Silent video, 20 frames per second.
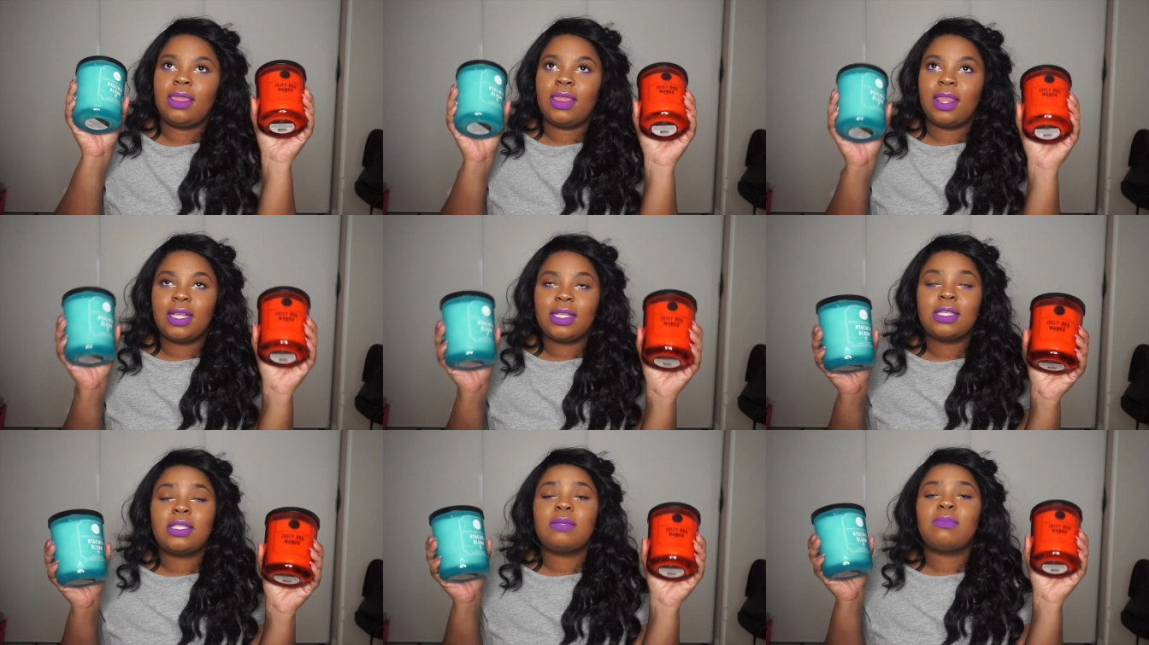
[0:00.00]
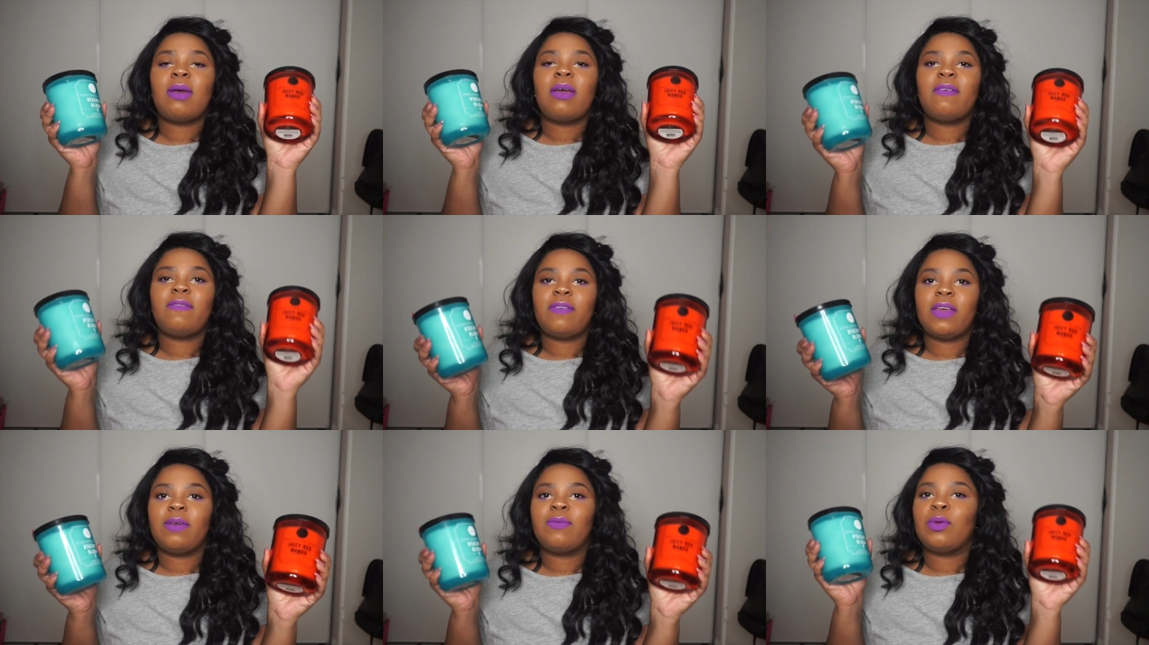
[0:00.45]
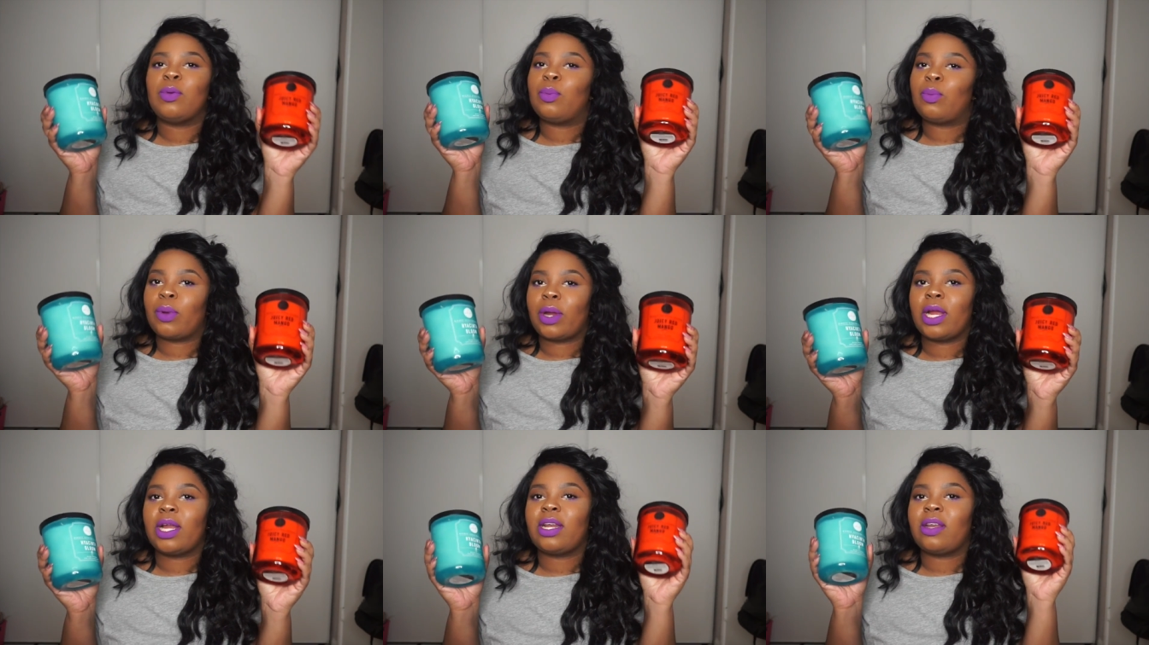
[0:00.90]
This is my favorite
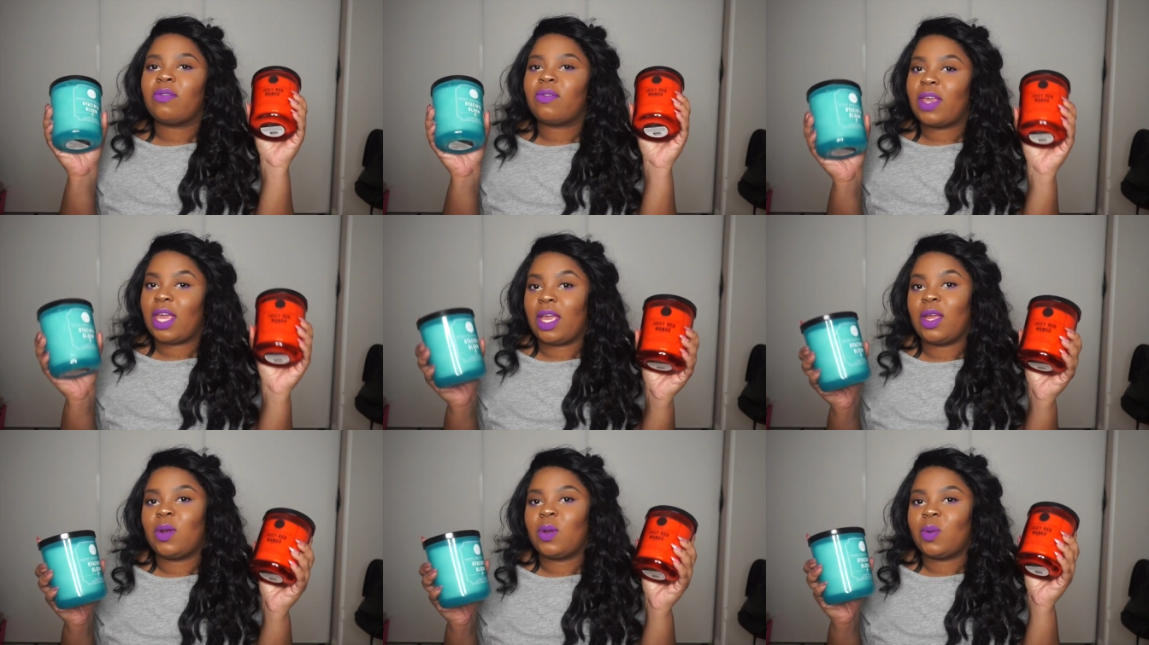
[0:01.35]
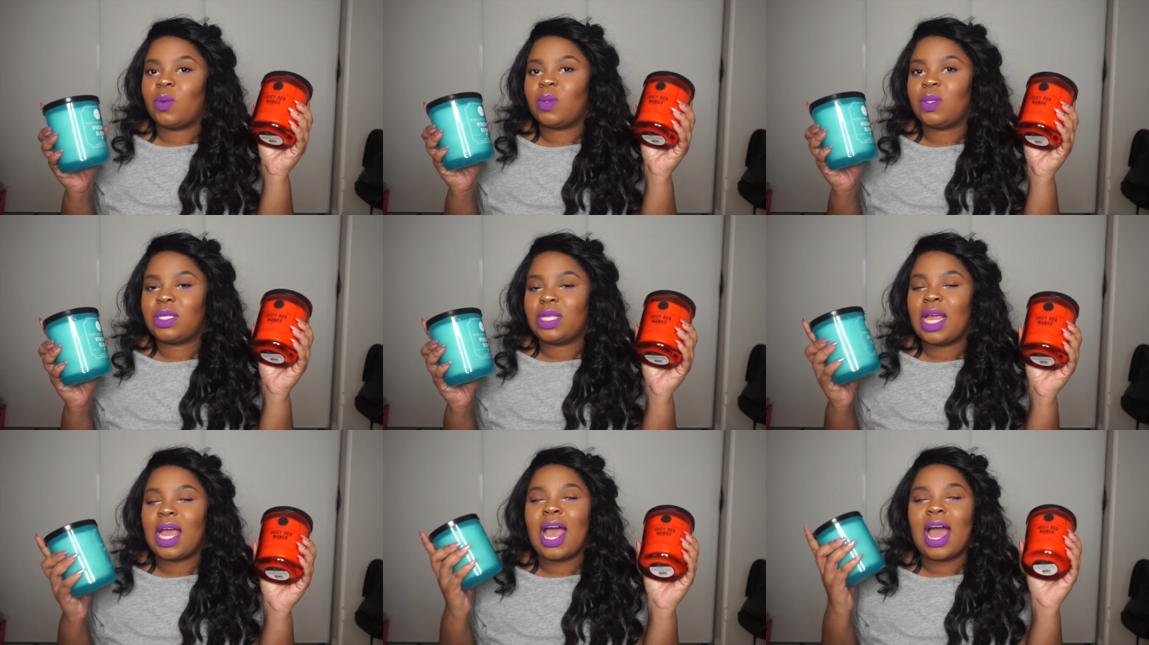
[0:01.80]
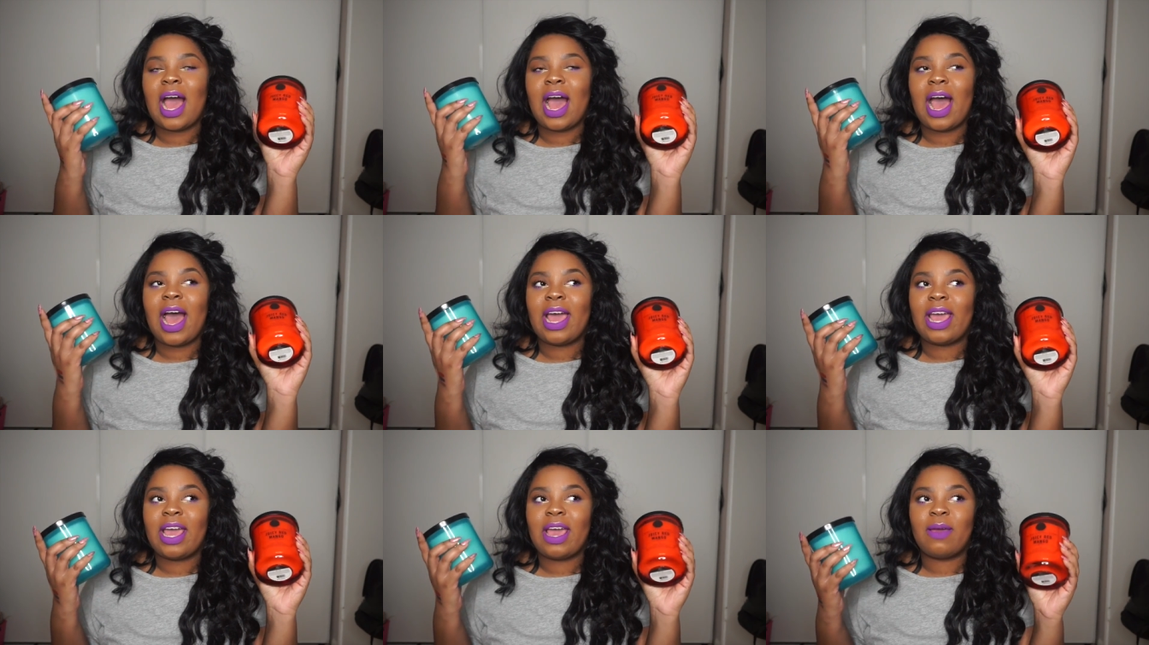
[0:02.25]
brand of candles.
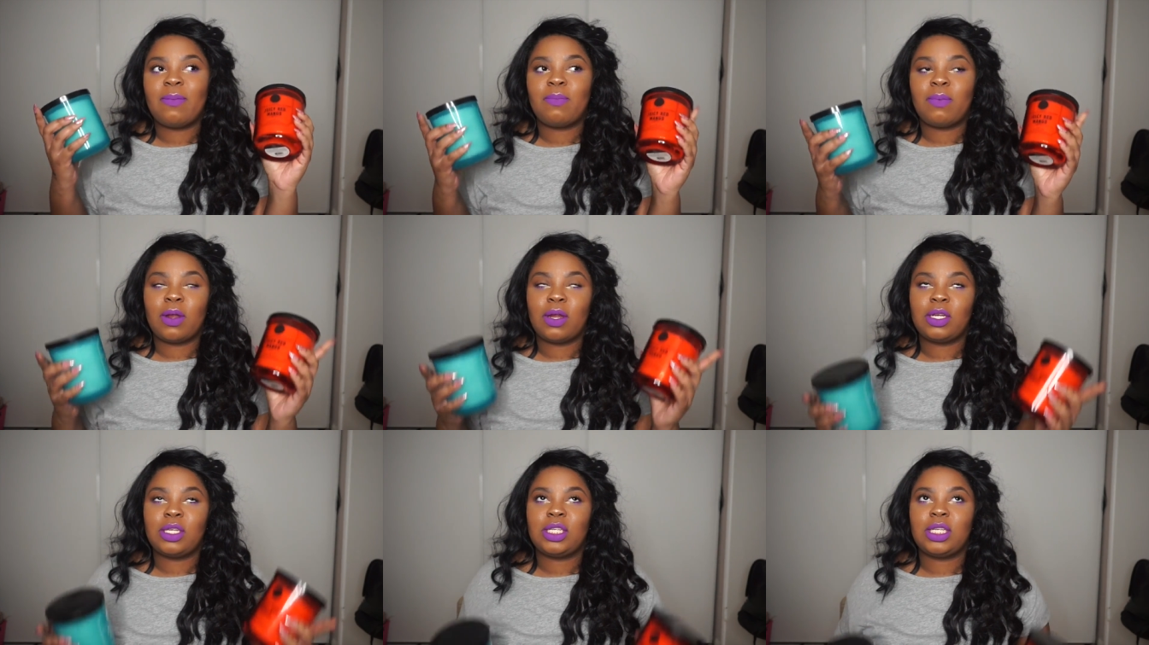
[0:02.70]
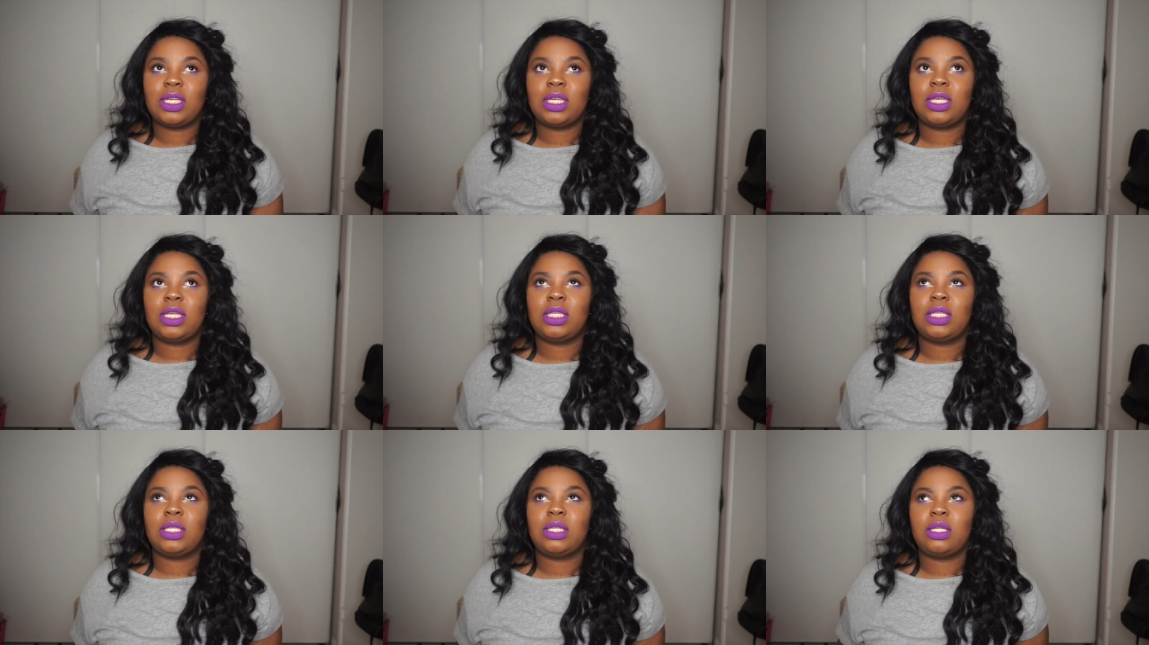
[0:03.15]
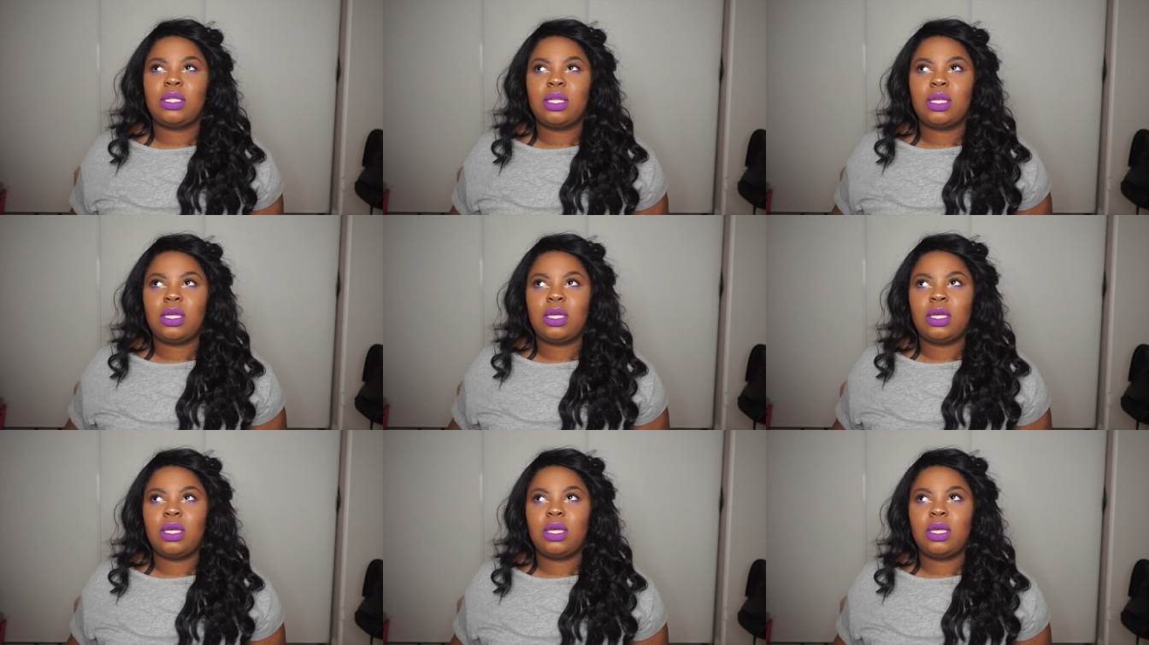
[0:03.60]
I have purchased